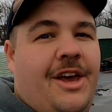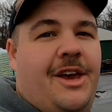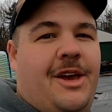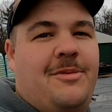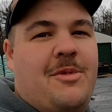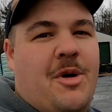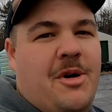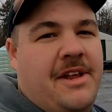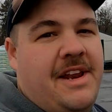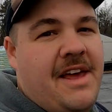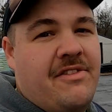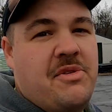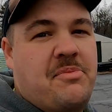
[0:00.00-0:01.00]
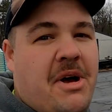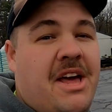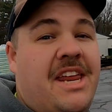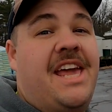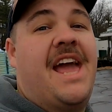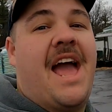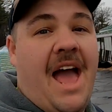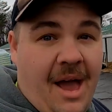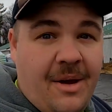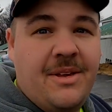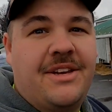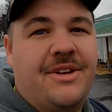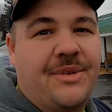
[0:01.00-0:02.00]
Good morning, everybody.
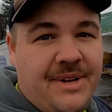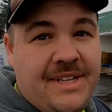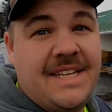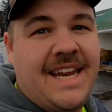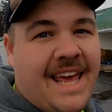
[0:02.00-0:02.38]
How you doing